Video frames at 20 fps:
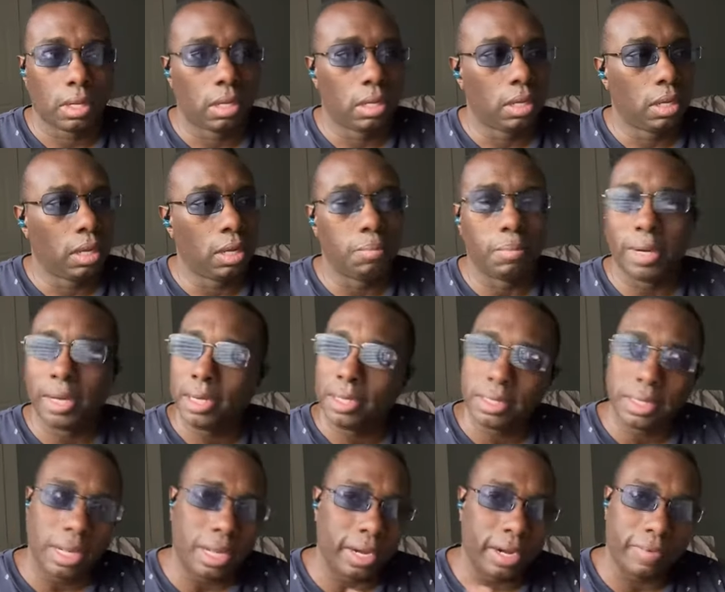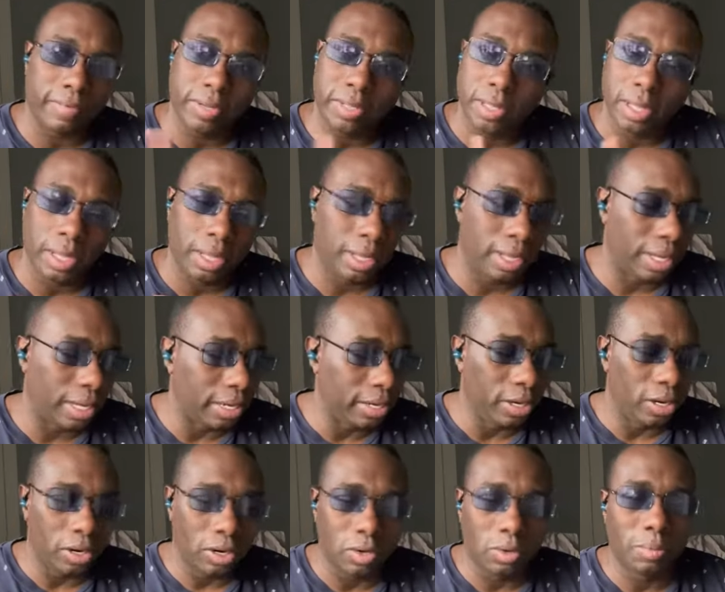and money's not everything, I
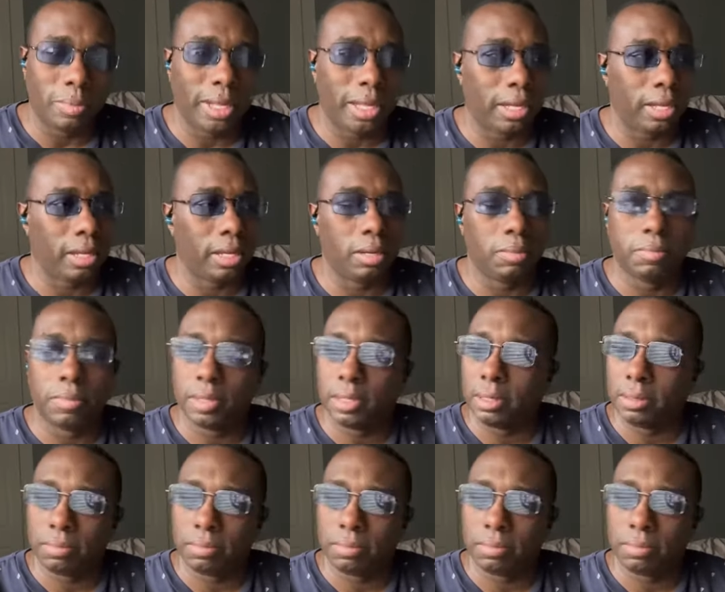know, man, but